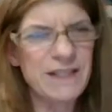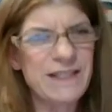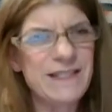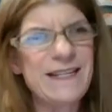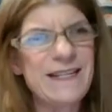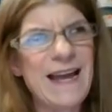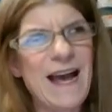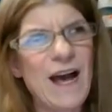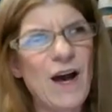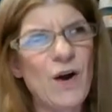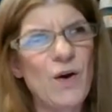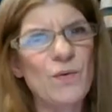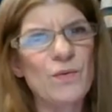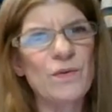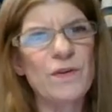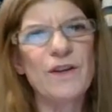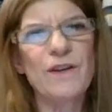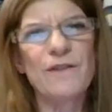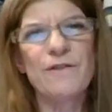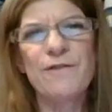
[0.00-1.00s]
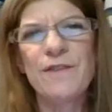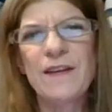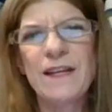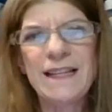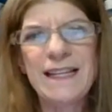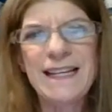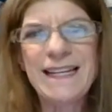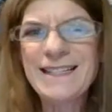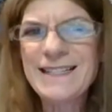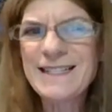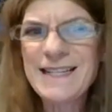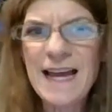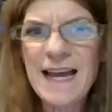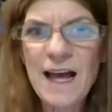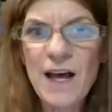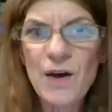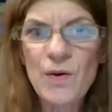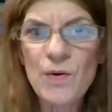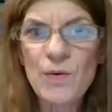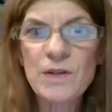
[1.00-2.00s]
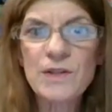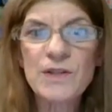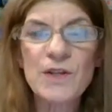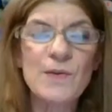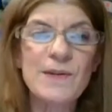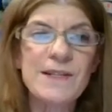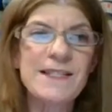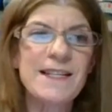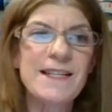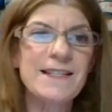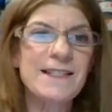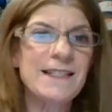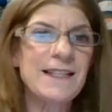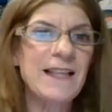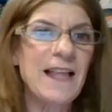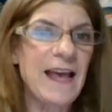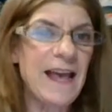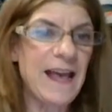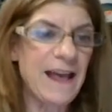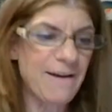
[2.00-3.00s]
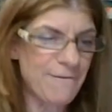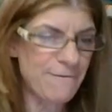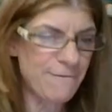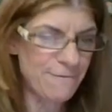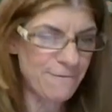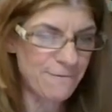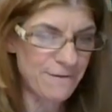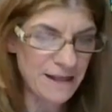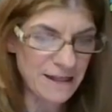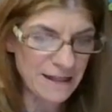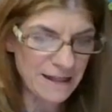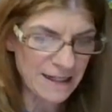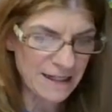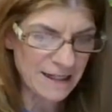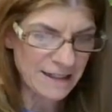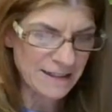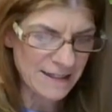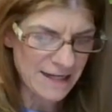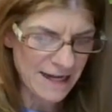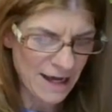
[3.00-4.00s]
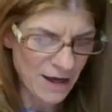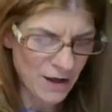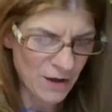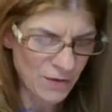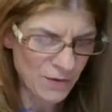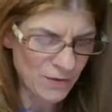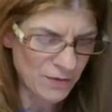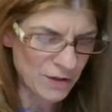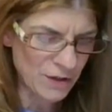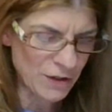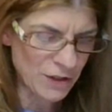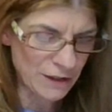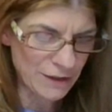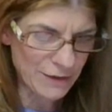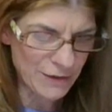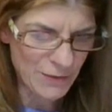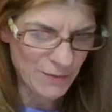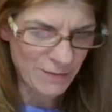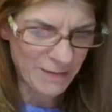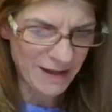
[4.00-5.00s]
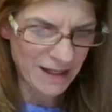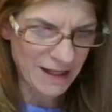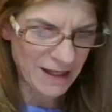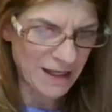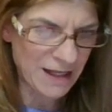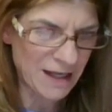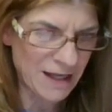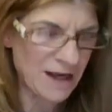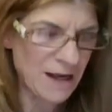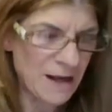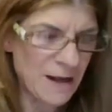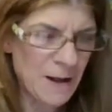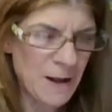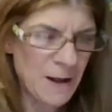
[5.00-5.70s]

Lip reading: down. You're feeling down. So is this like feeling down, gloomy?